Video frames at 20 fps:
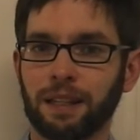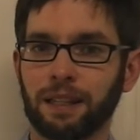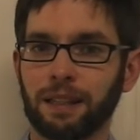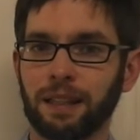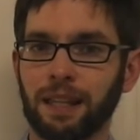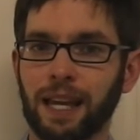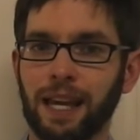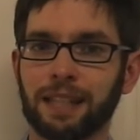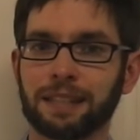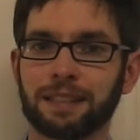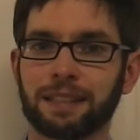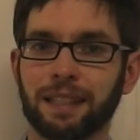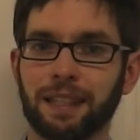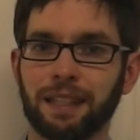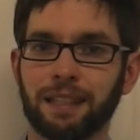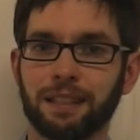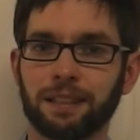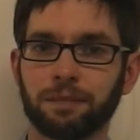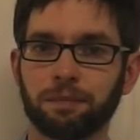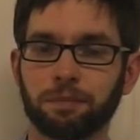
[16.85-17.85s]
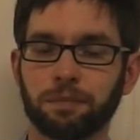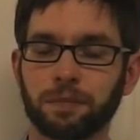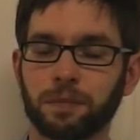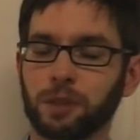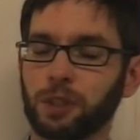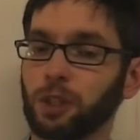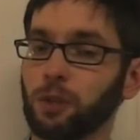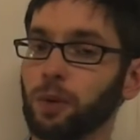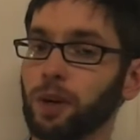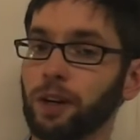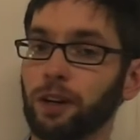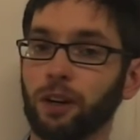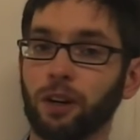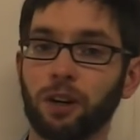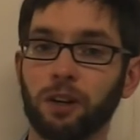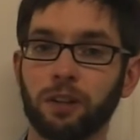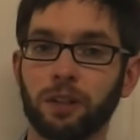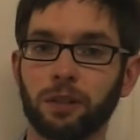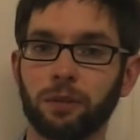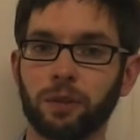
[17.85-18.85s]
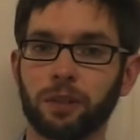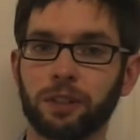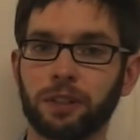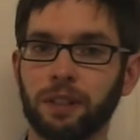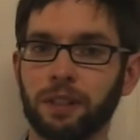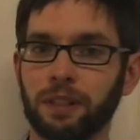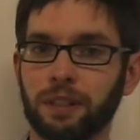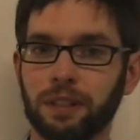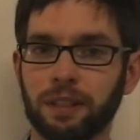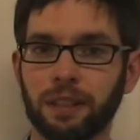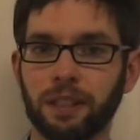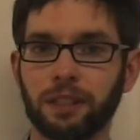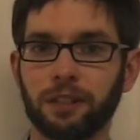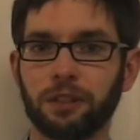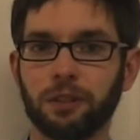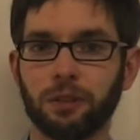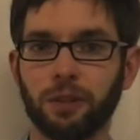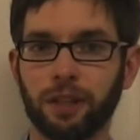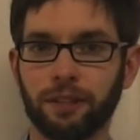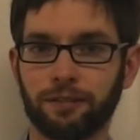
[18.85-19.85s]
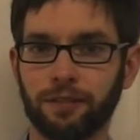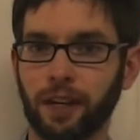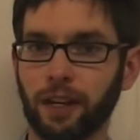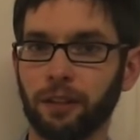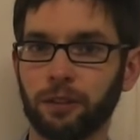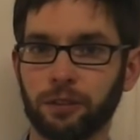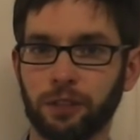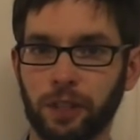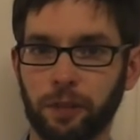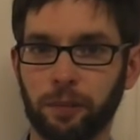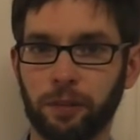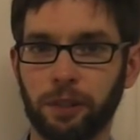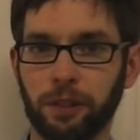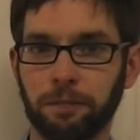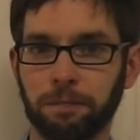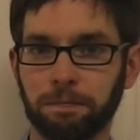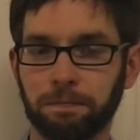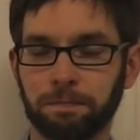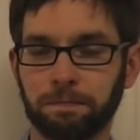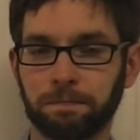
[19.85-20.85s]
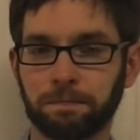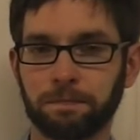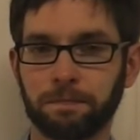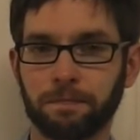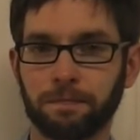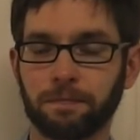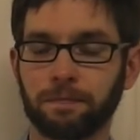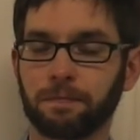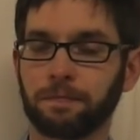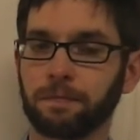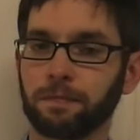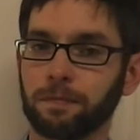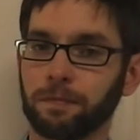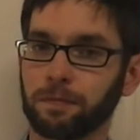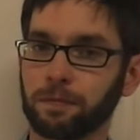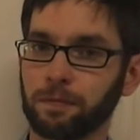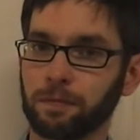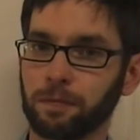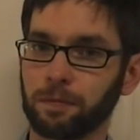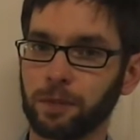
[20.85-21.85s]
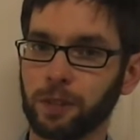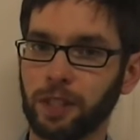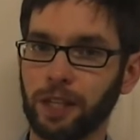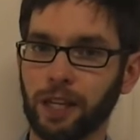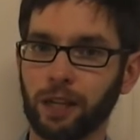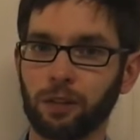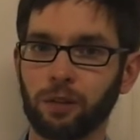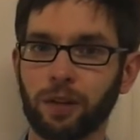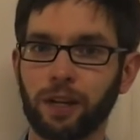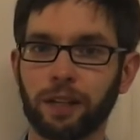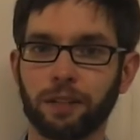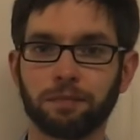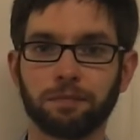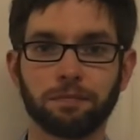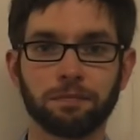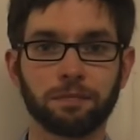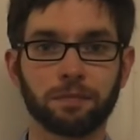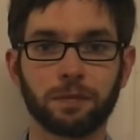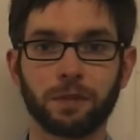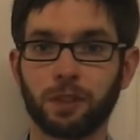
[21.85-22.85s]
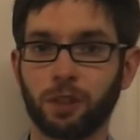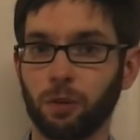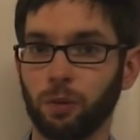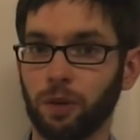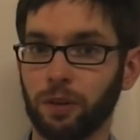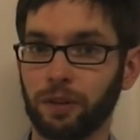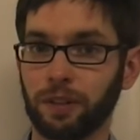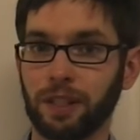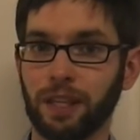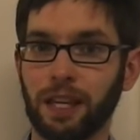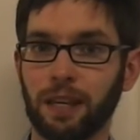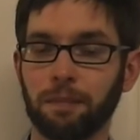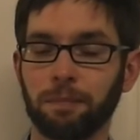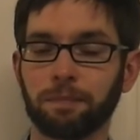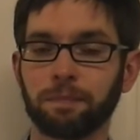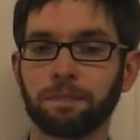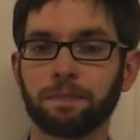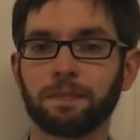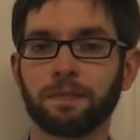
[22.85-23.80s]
Last night, she went all in when she didn't need to on Final Jeopardy. She got it right, and she won the game.